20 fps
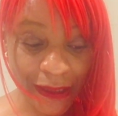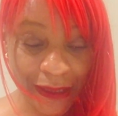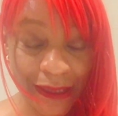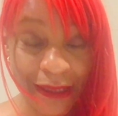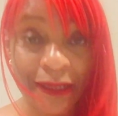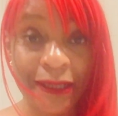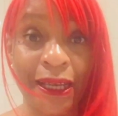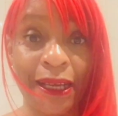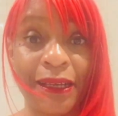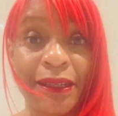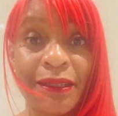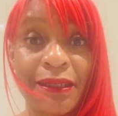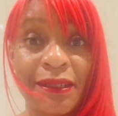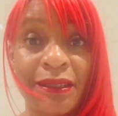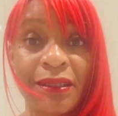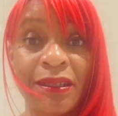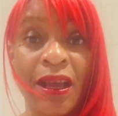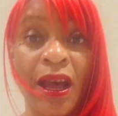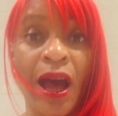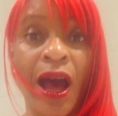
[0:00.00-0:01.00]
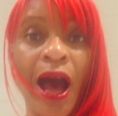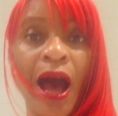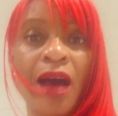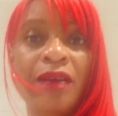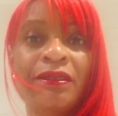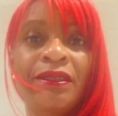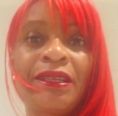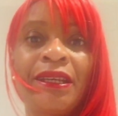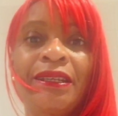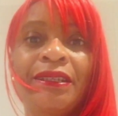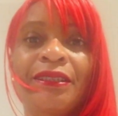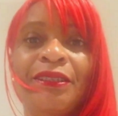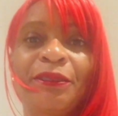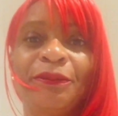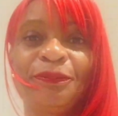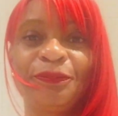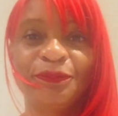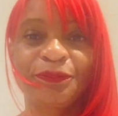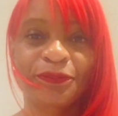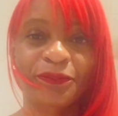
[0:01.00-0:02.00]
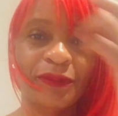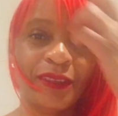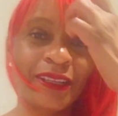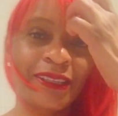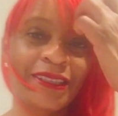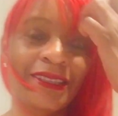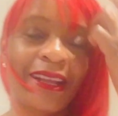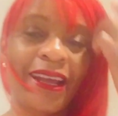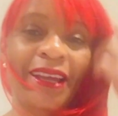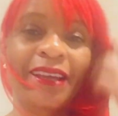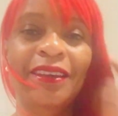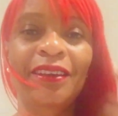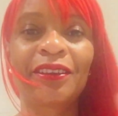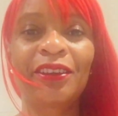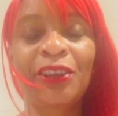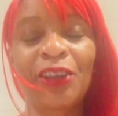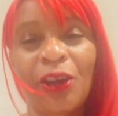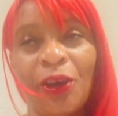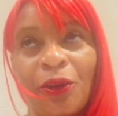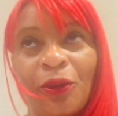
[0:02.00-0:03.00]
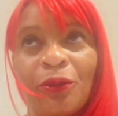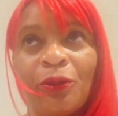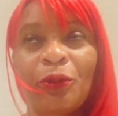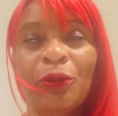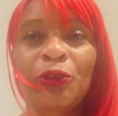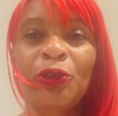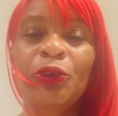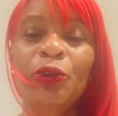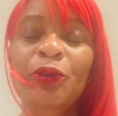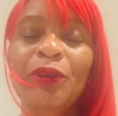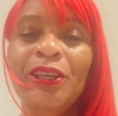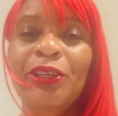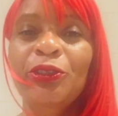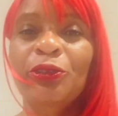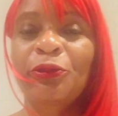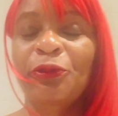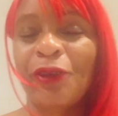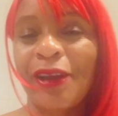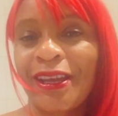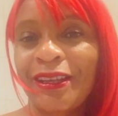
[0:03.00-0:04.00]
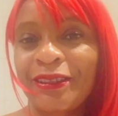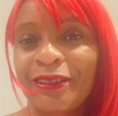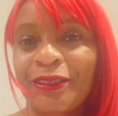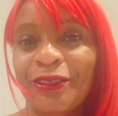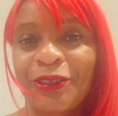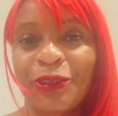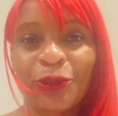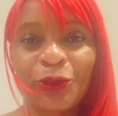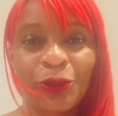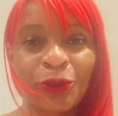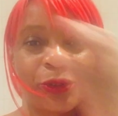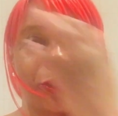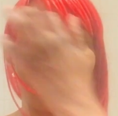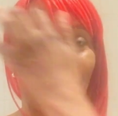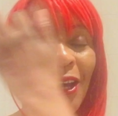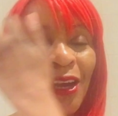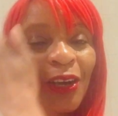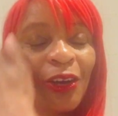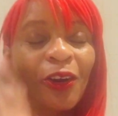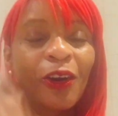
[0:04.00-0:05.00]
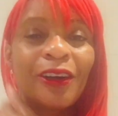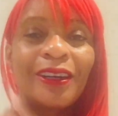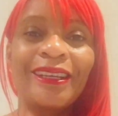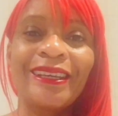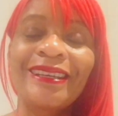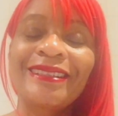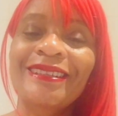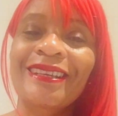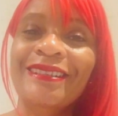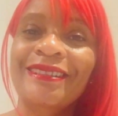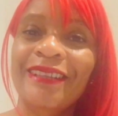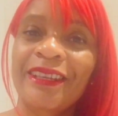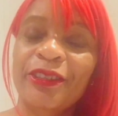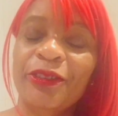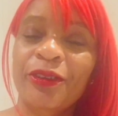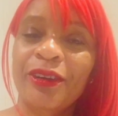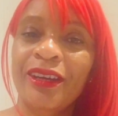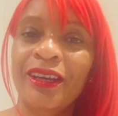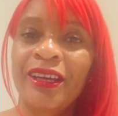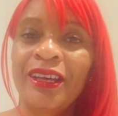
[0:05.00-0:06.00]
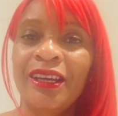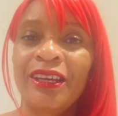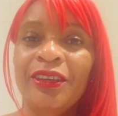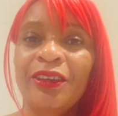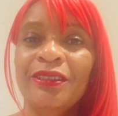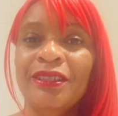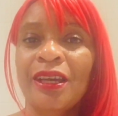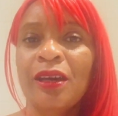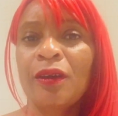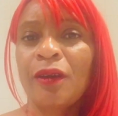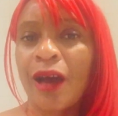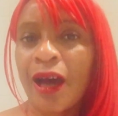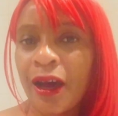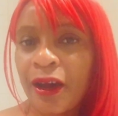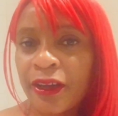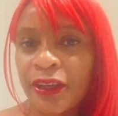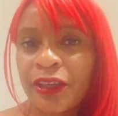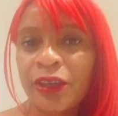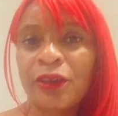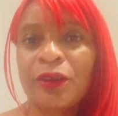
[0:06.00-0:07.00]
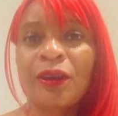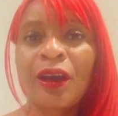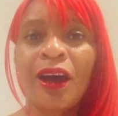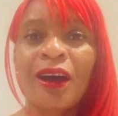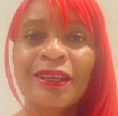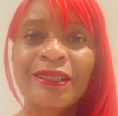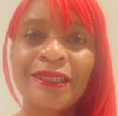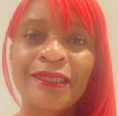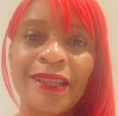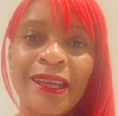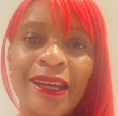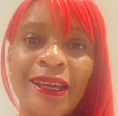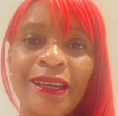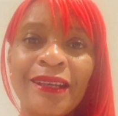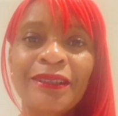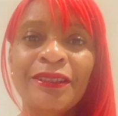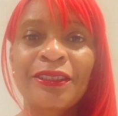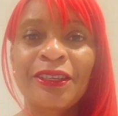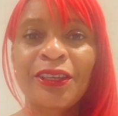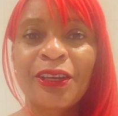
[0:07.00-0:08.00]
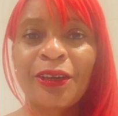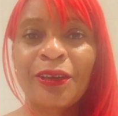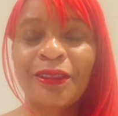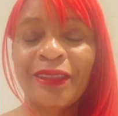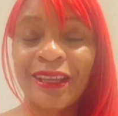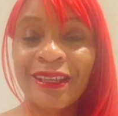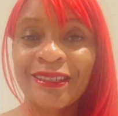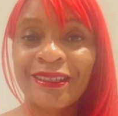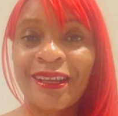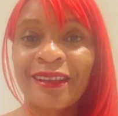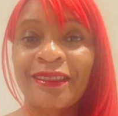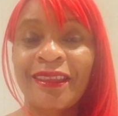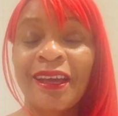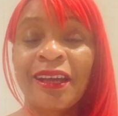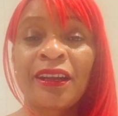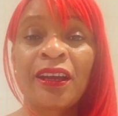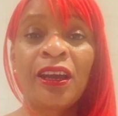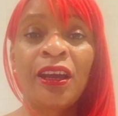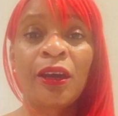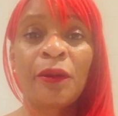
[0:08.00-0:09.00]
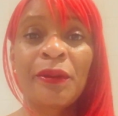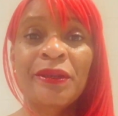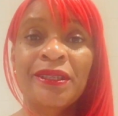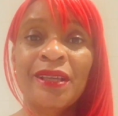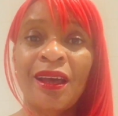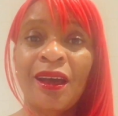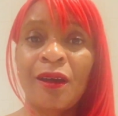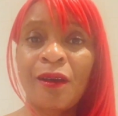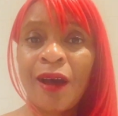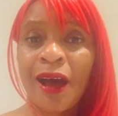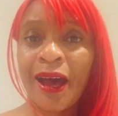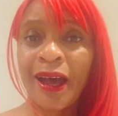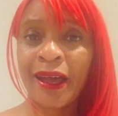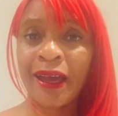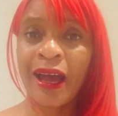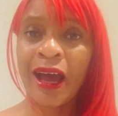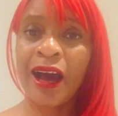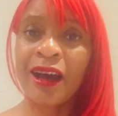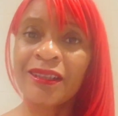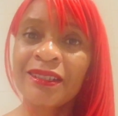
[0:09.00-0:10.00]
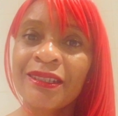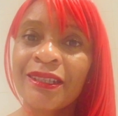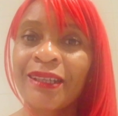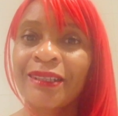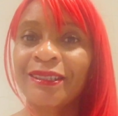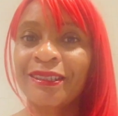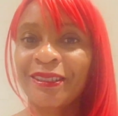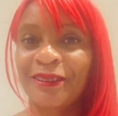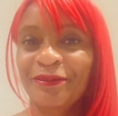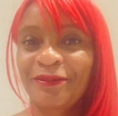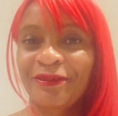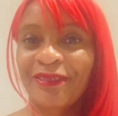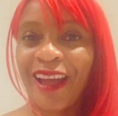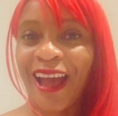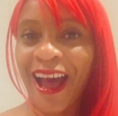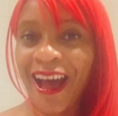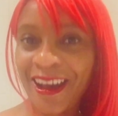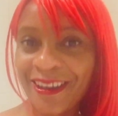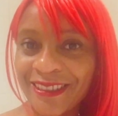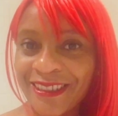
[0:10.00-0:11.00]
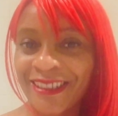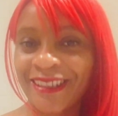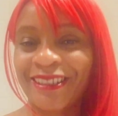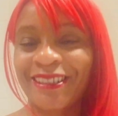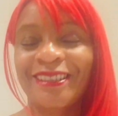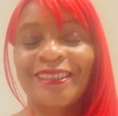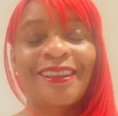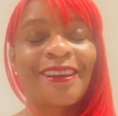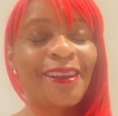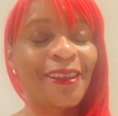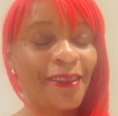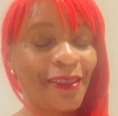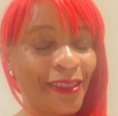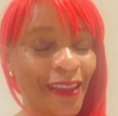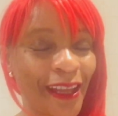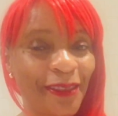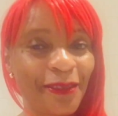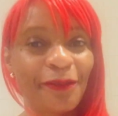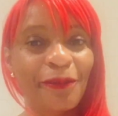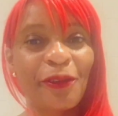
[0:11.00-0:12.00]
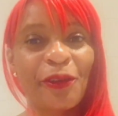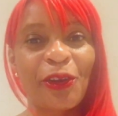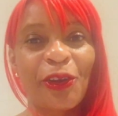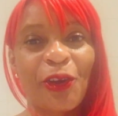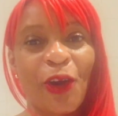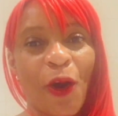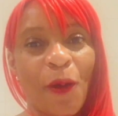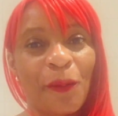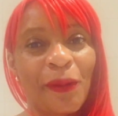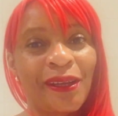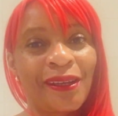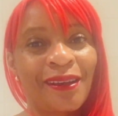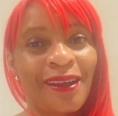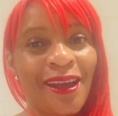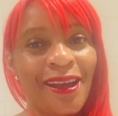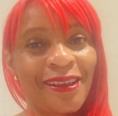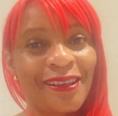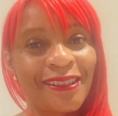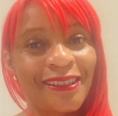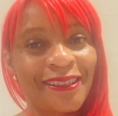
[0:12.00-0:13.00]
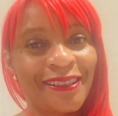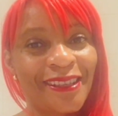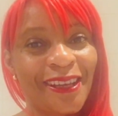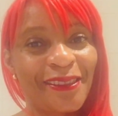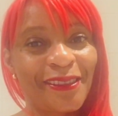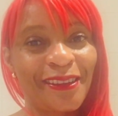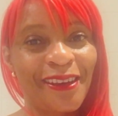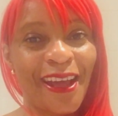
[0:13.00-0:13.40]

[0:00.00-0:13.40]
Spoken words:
six, how's it? It's like, when you greet your friends, your colleagues, etc. You say, oh, how are you? How's things? Things like that. We say, oh, hi, how's it? How's it? Another very common Southern